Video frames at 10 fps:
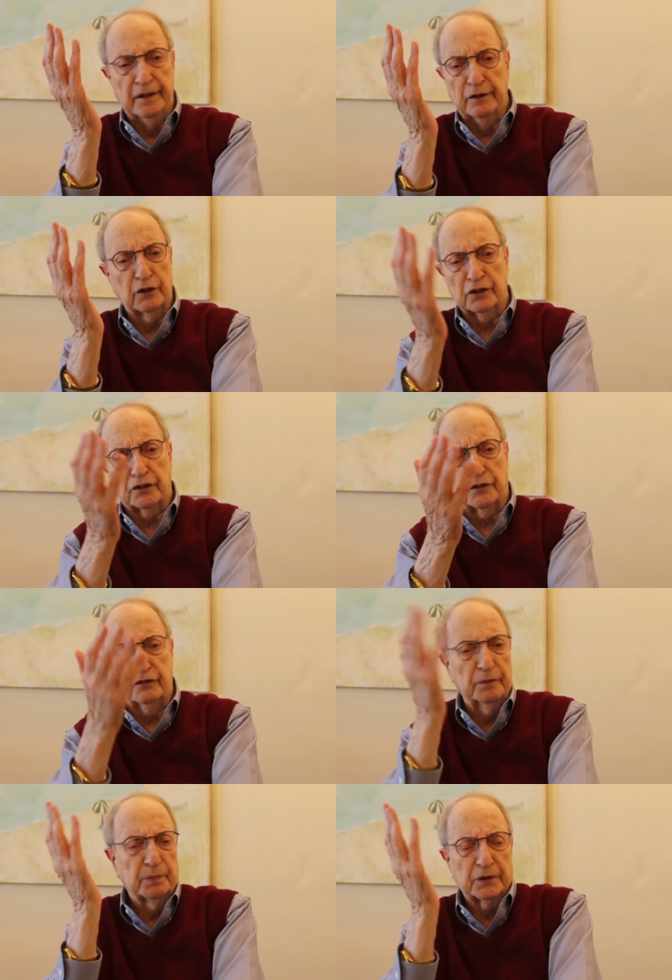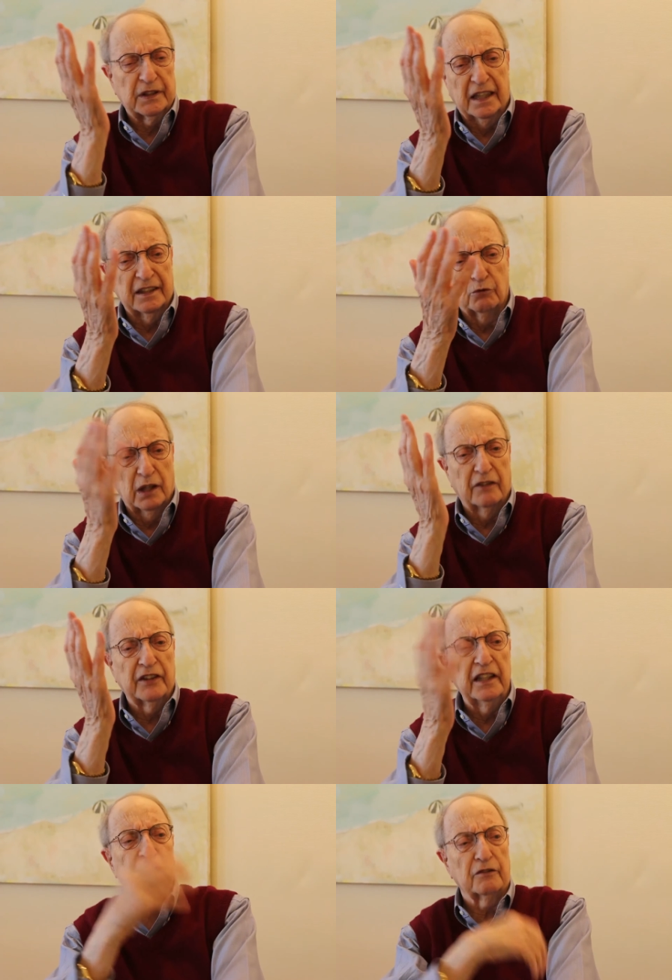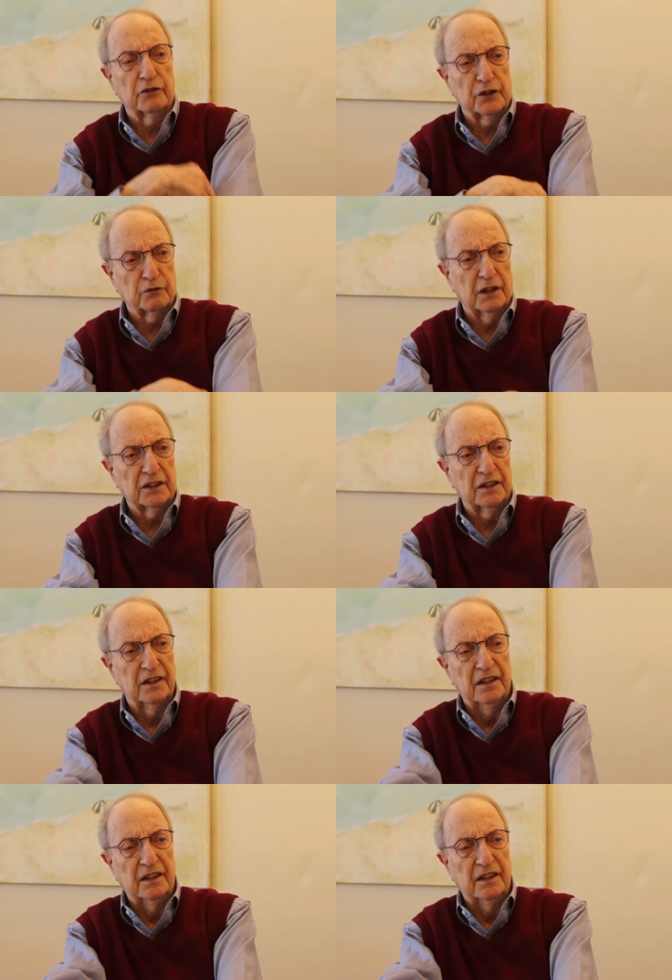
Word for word: it was 3%, whatever the interest was.